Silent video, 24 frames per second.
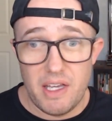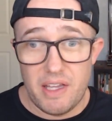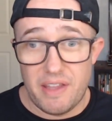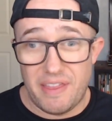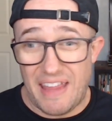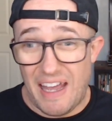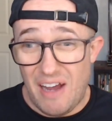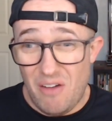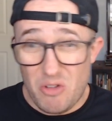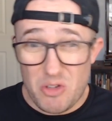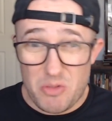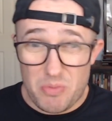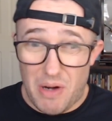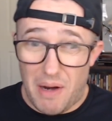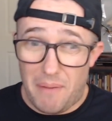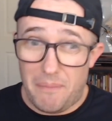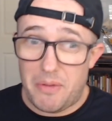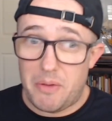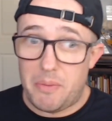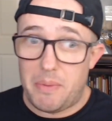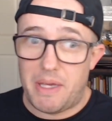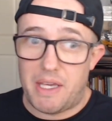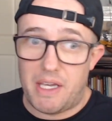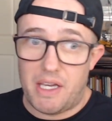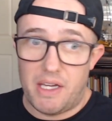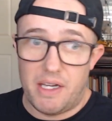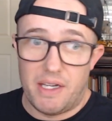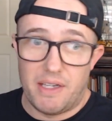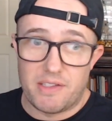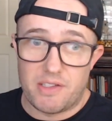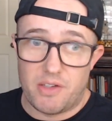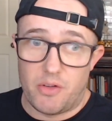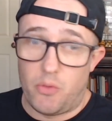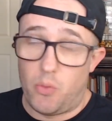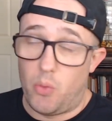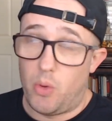that was probably because
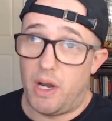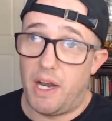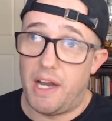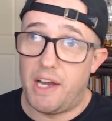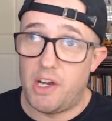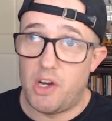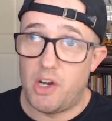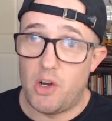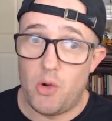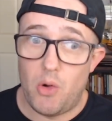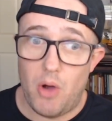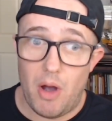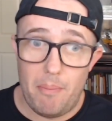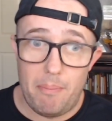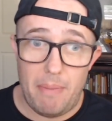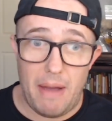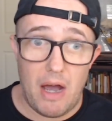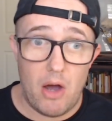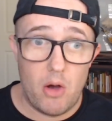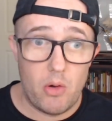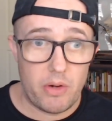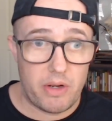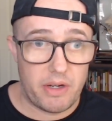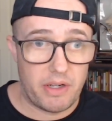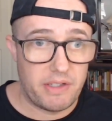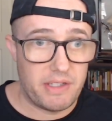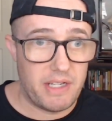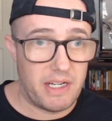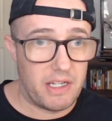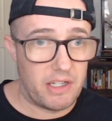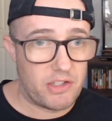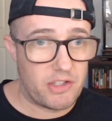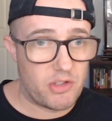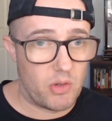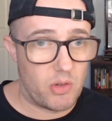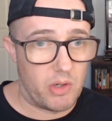of what I know about data
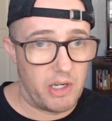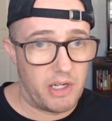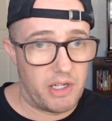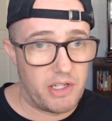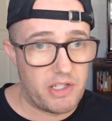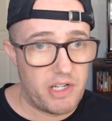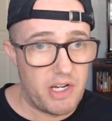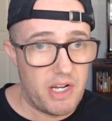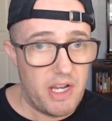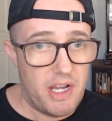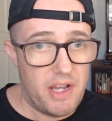storage.